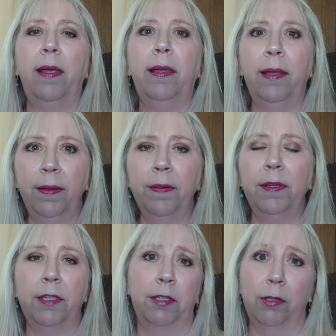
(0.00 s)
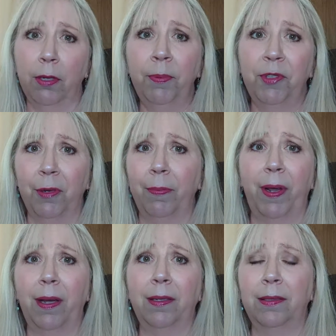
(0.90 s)
in the description
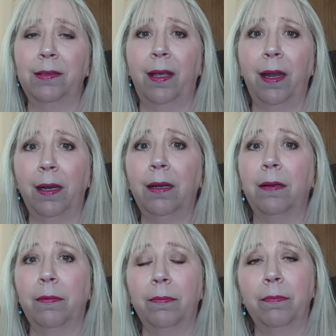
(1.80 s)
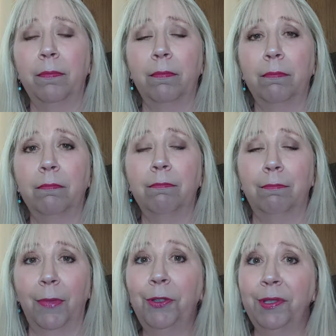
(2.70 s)
box like
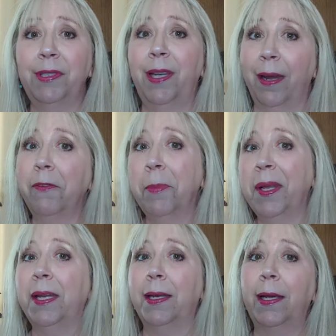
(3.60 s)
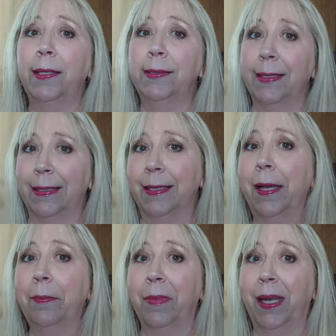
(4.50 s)
mostly everybody does
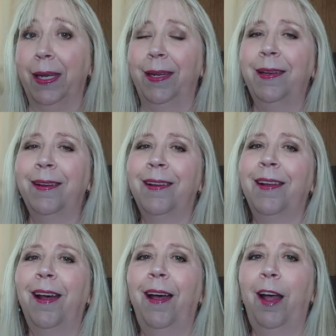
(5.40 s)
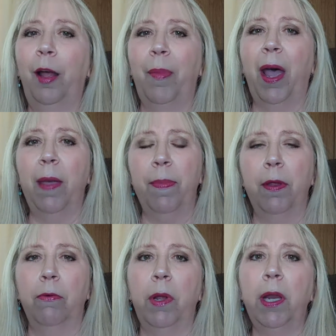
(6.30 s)
except me. I've
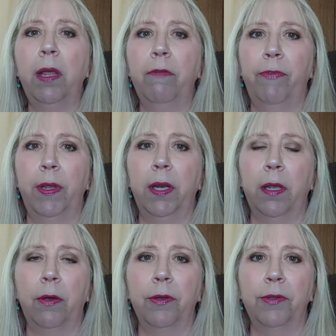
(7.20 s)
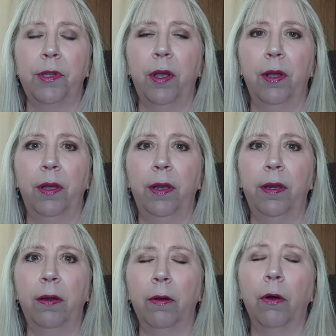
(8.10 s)
been reading videos on,
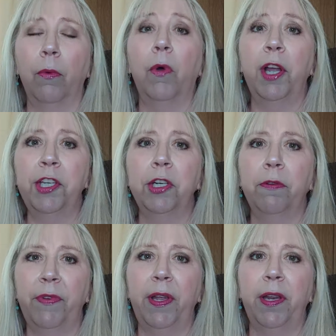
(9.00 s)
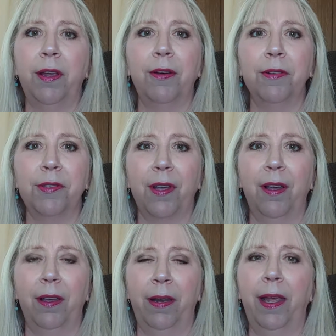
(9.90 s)
or watching videos
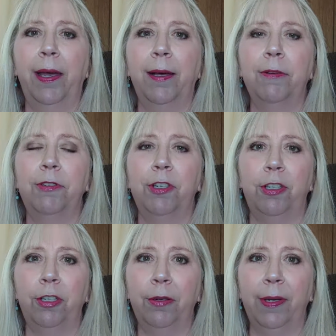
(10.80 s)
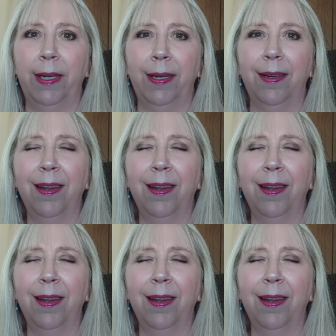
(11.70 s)
on how to do it,